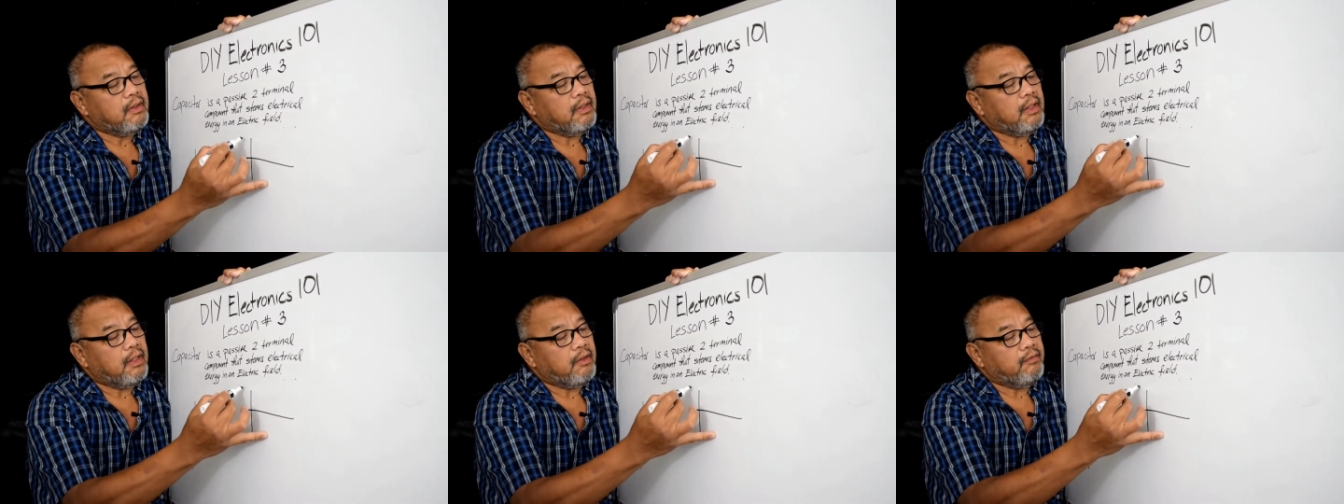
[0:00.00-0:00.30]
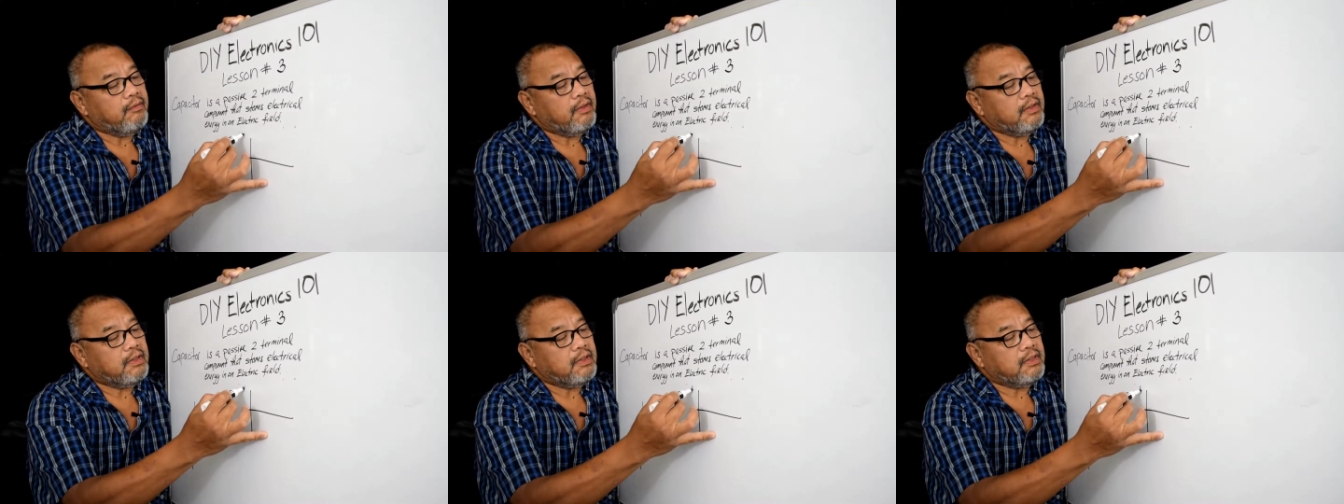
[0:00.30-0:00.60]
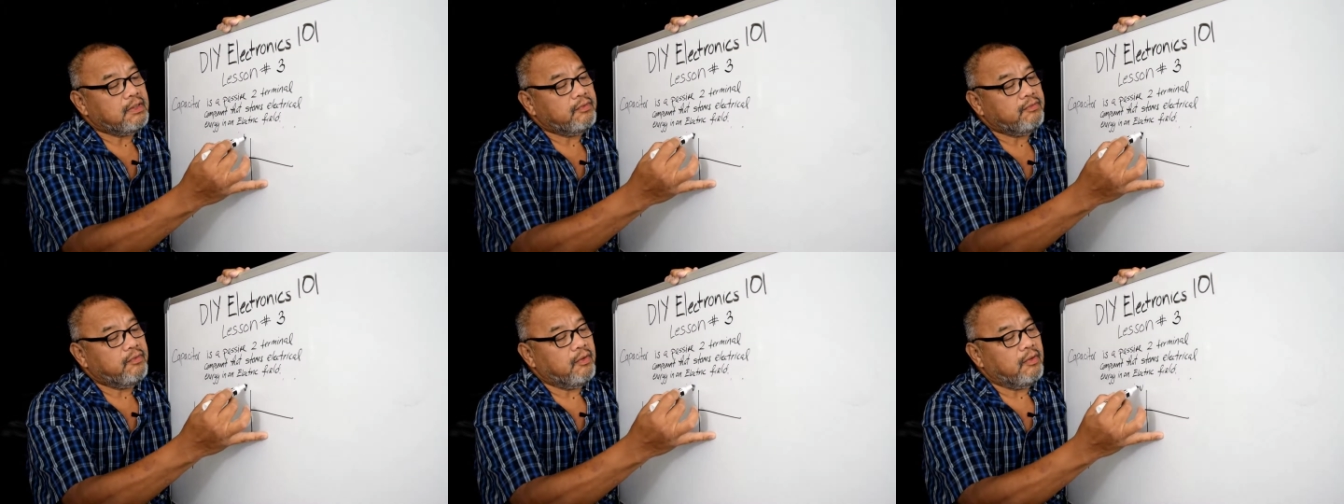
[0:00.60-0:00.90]
If this
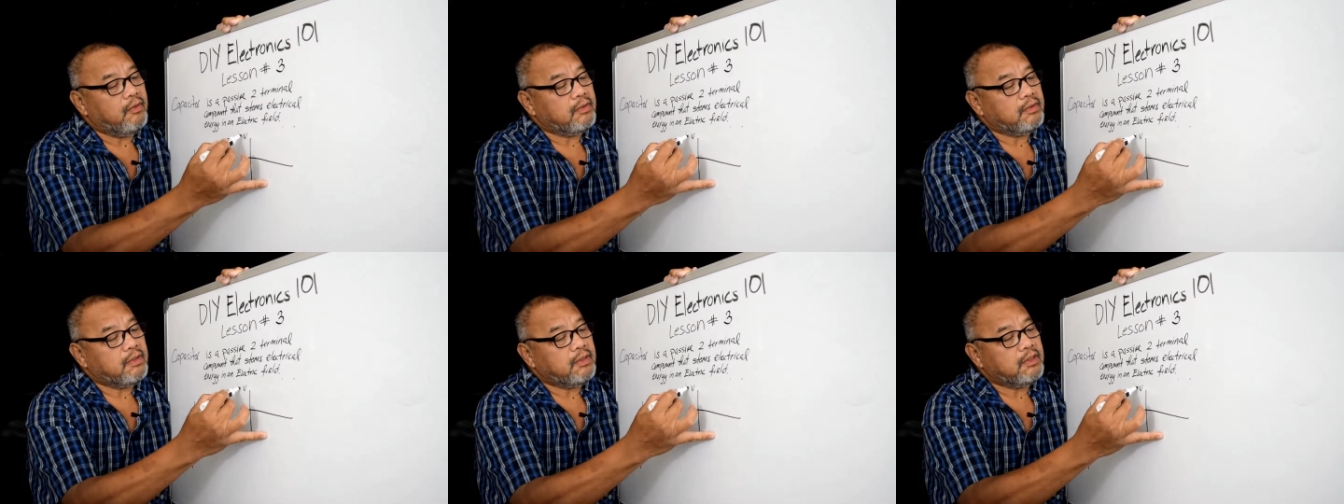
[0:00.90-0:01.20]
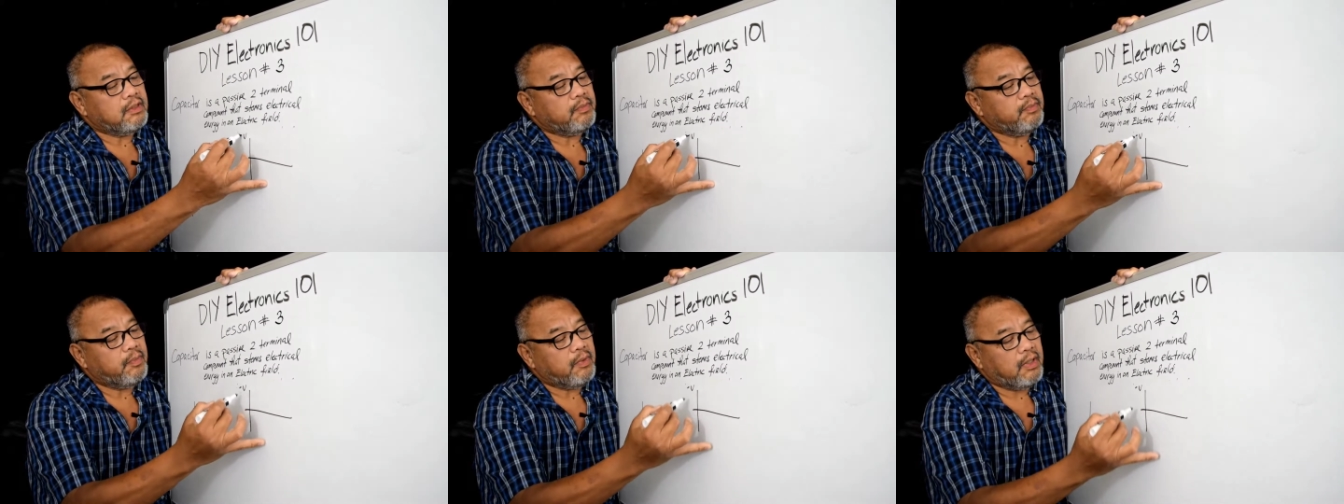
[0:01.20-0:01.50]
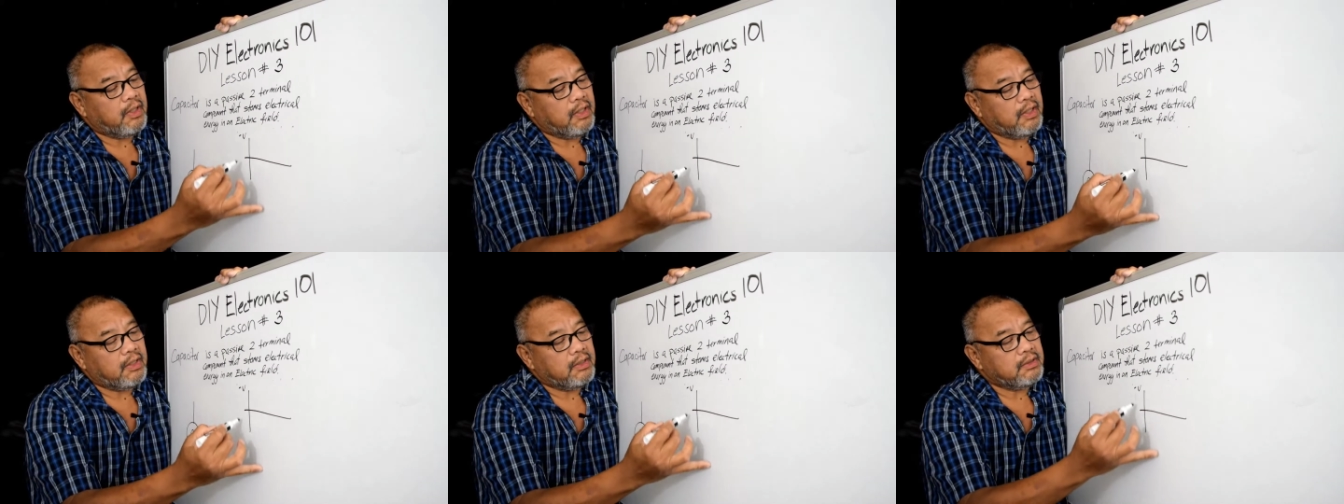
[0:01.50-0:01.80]
is voltage
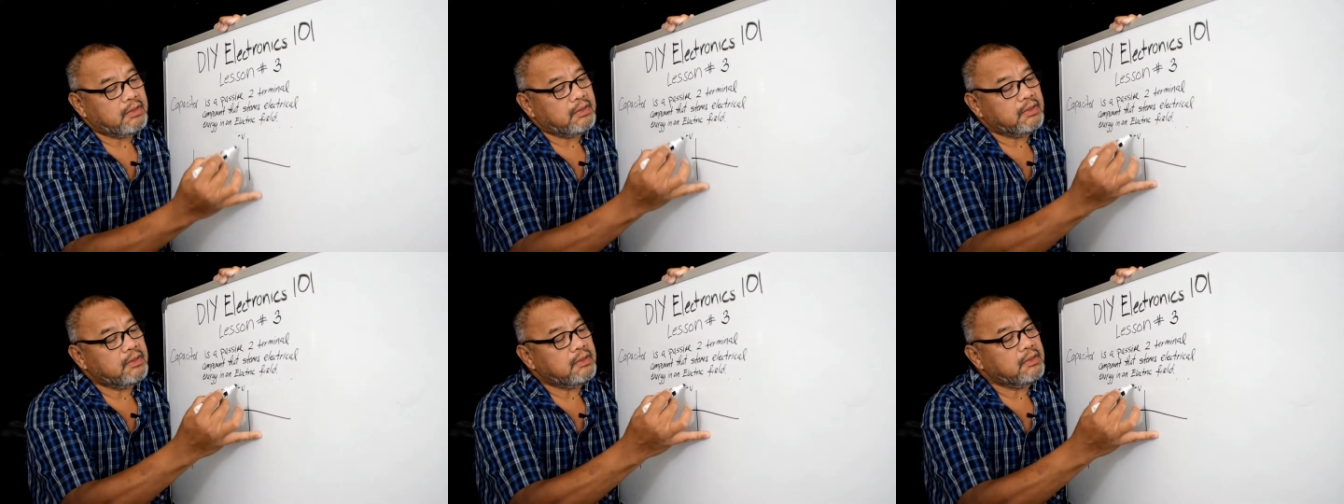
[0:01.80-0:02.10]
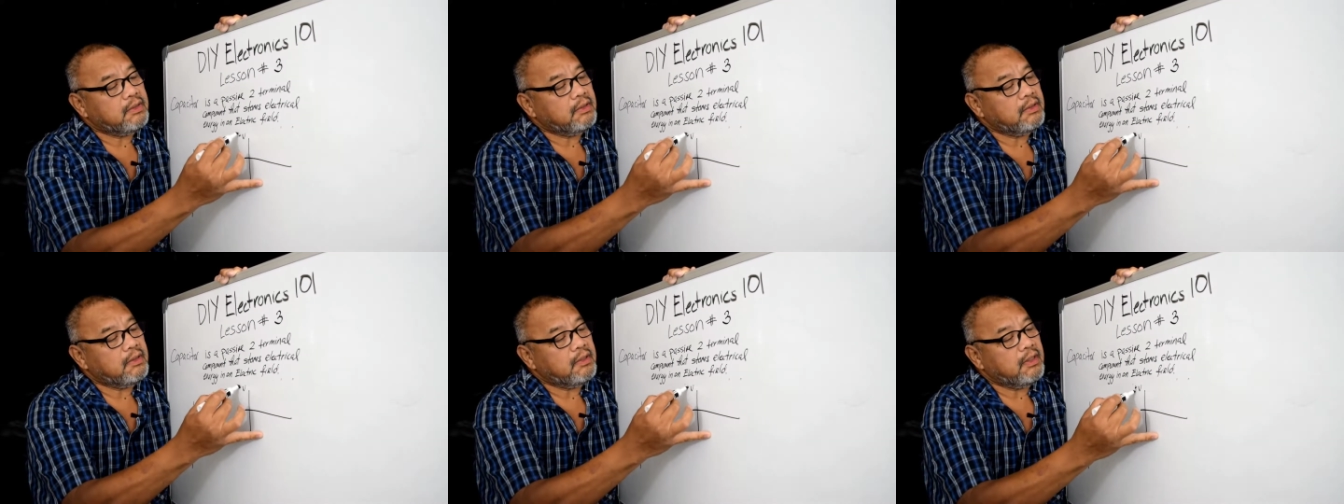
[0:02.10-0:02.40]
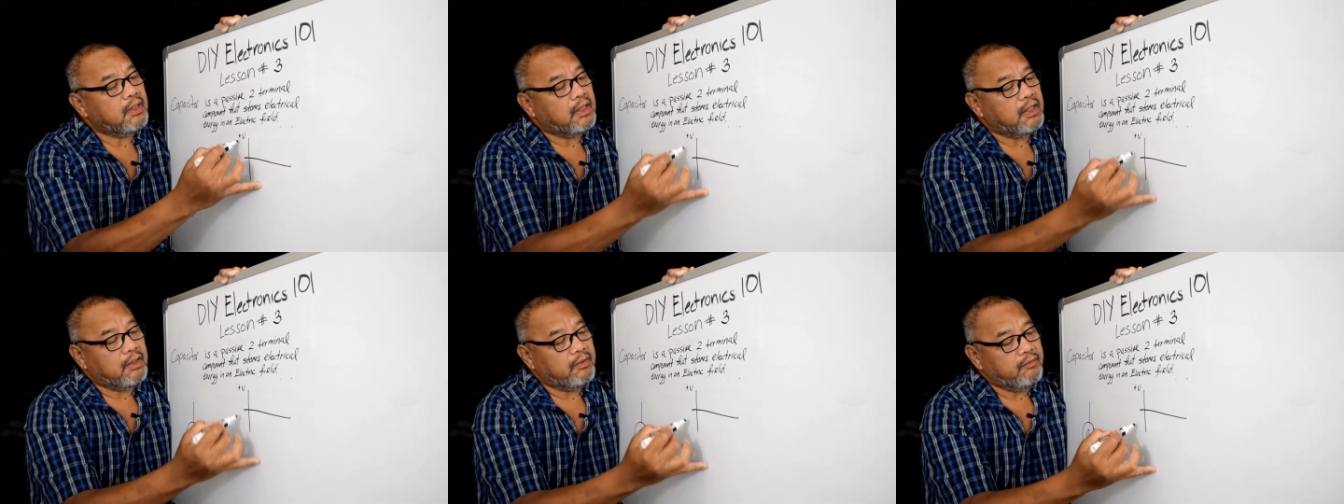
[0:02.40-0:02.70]
plus
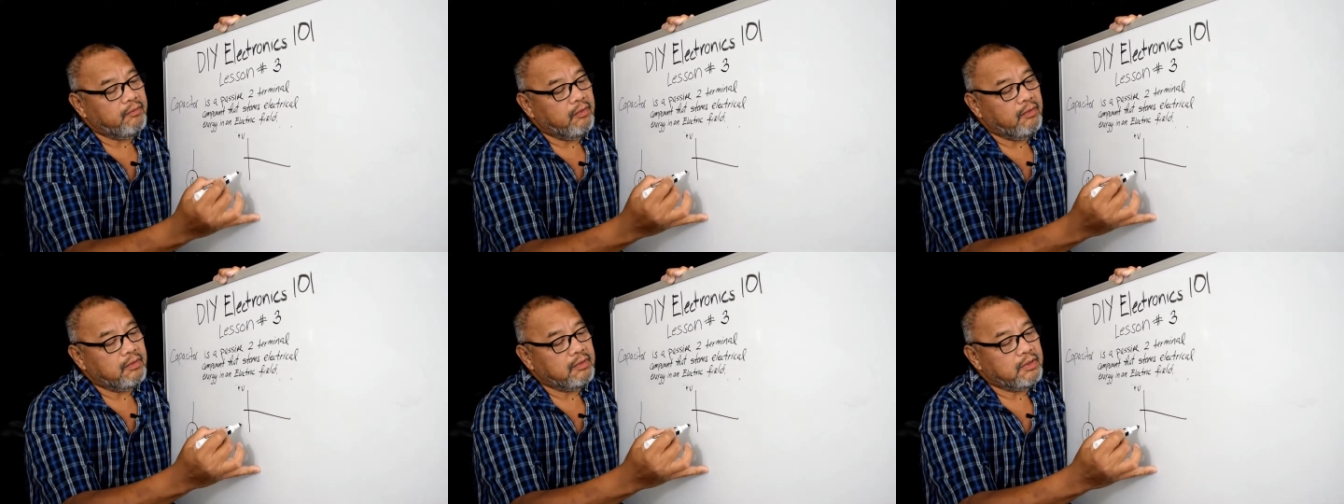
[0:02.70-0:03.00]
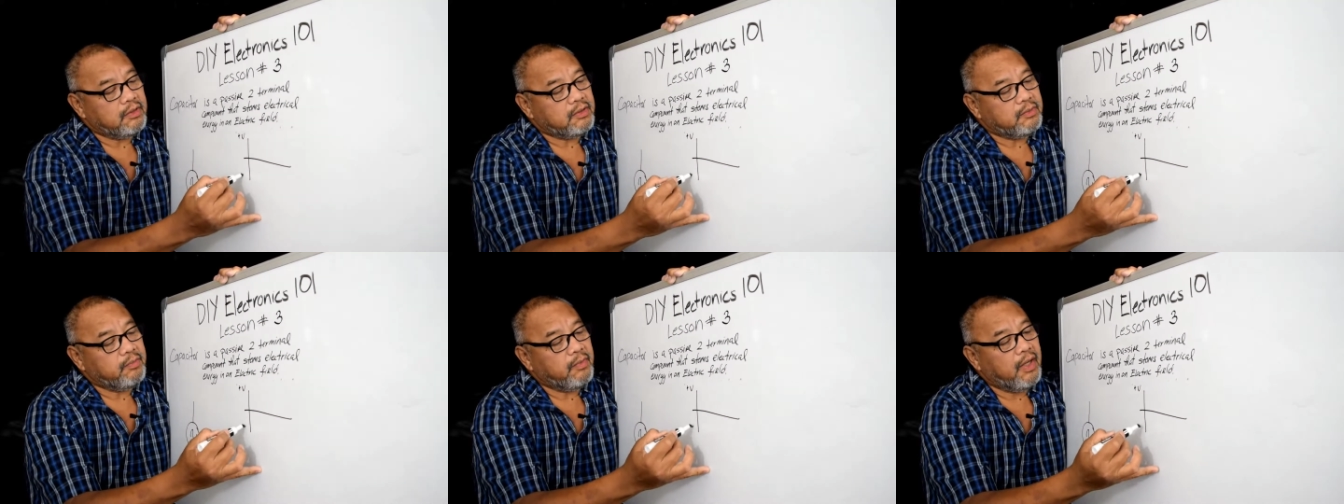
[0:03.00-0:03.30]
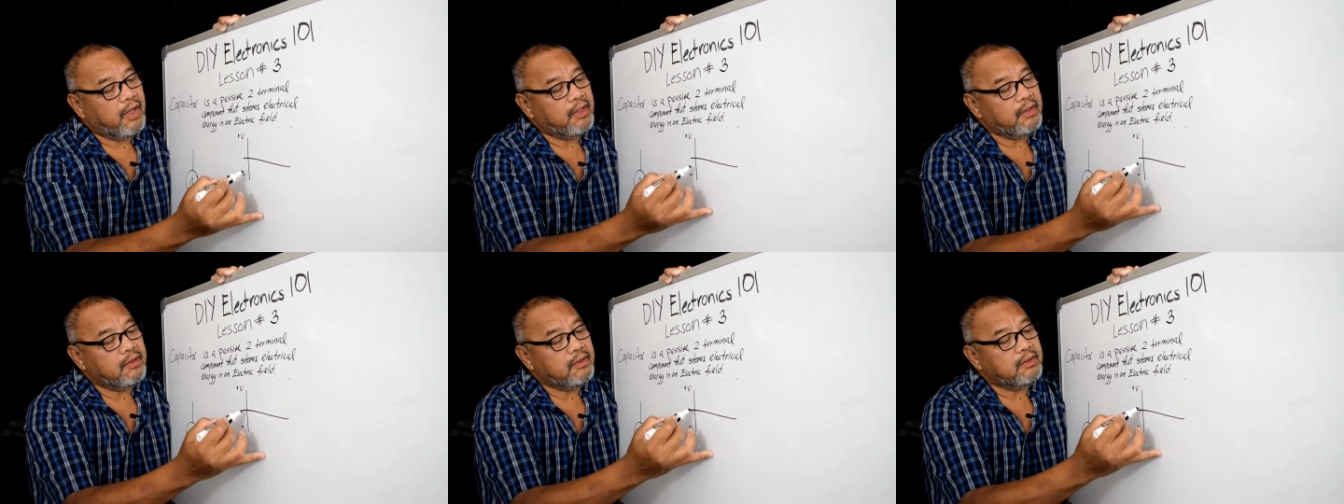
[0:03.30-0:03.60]
and voltage
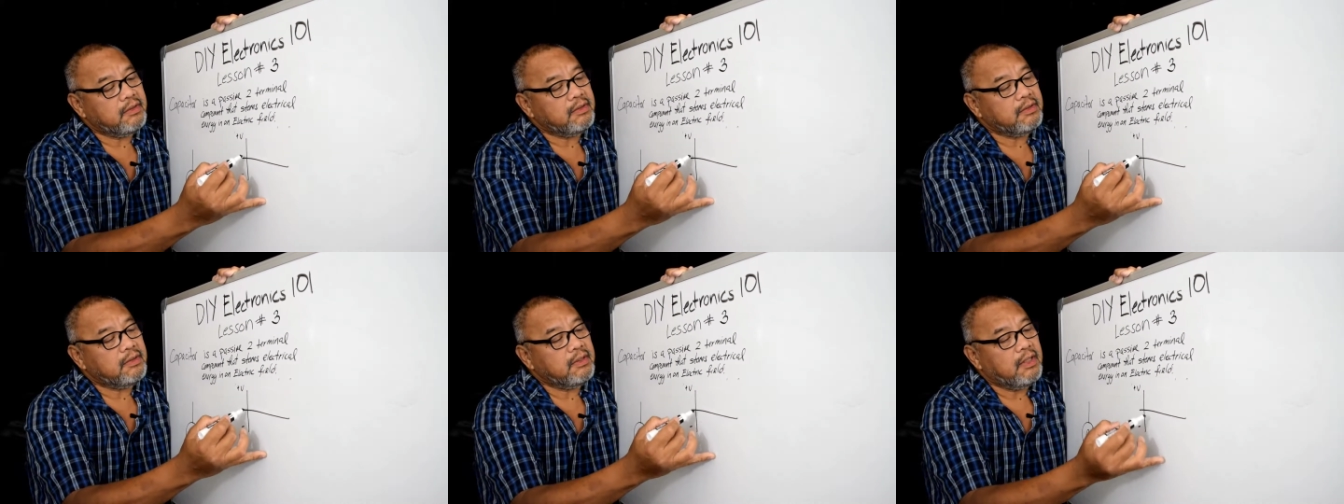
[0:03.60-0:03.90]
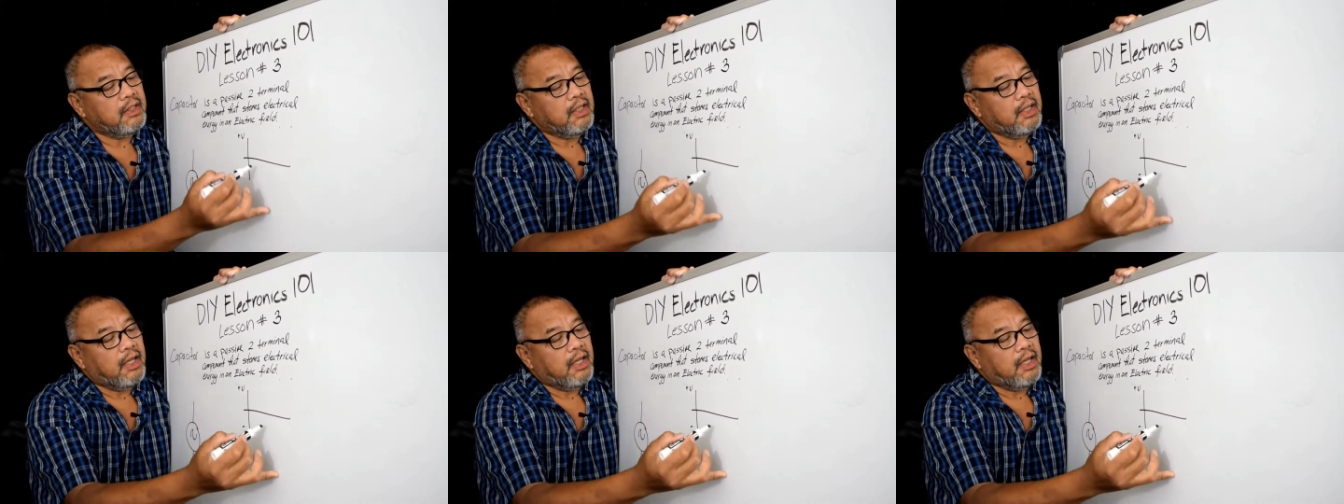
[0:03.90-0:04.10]
minus,